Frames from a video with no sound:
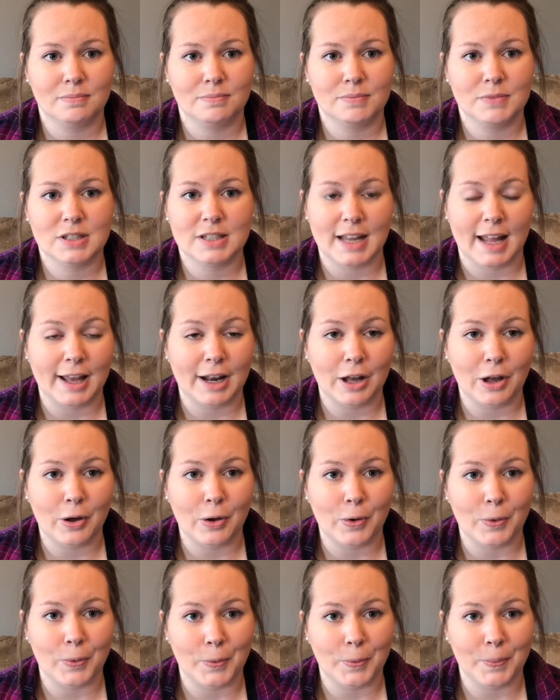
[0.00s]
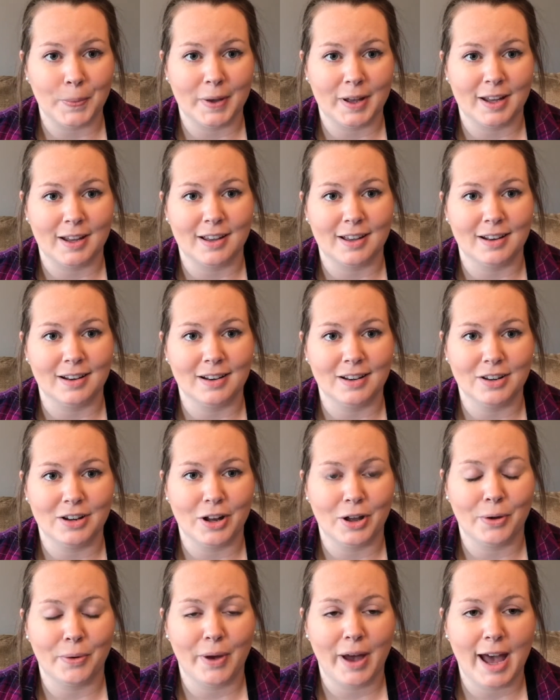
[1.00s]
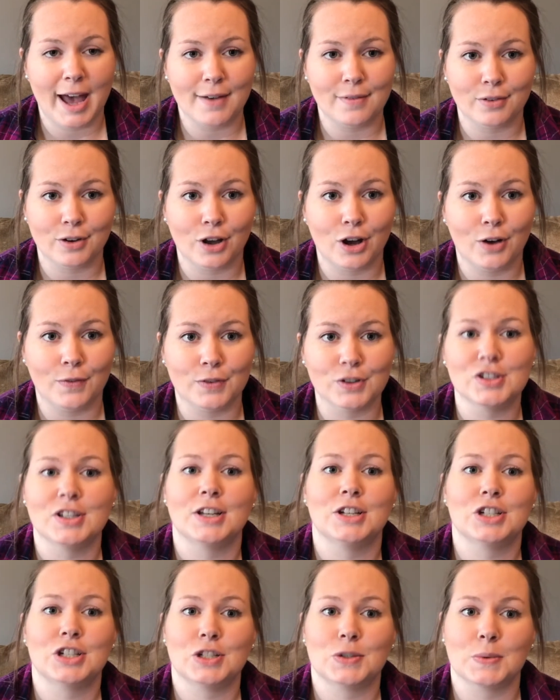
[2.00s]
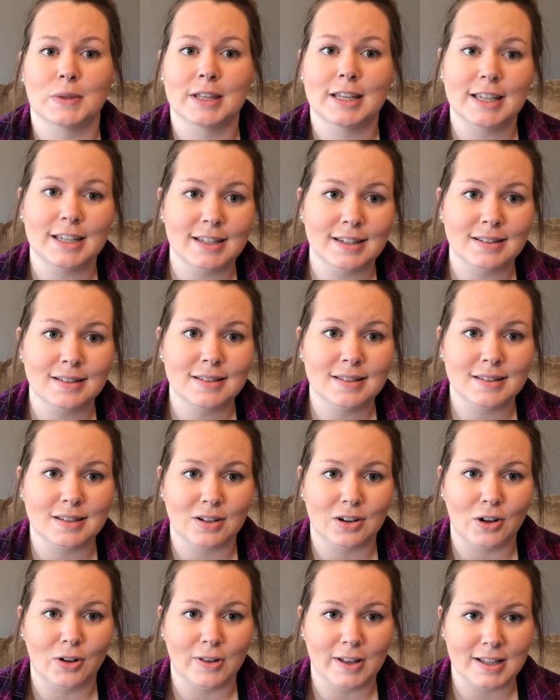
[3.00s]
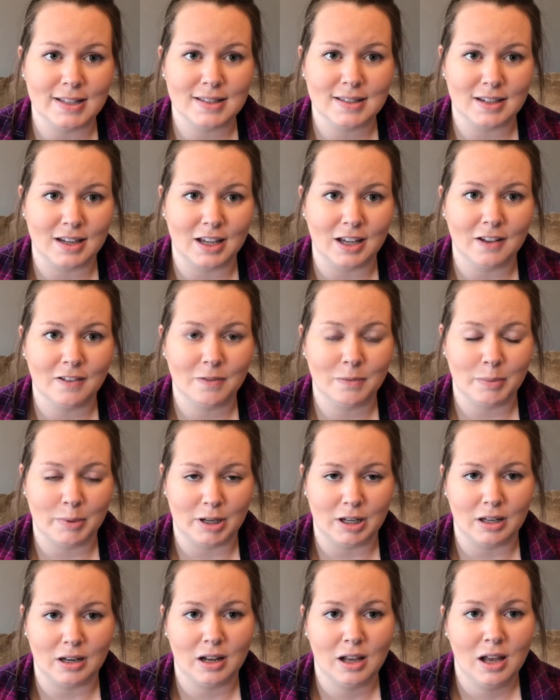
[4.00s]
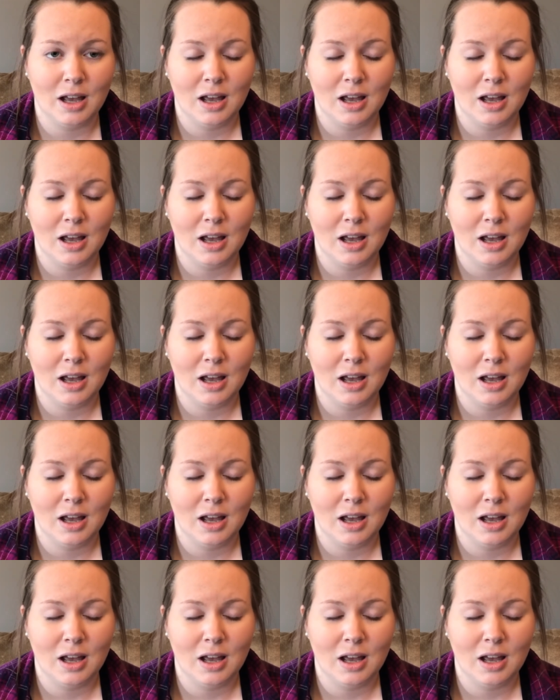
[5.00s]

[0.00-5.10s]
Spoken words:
staying at home and, you know, having conversations with kids and all that stuff. But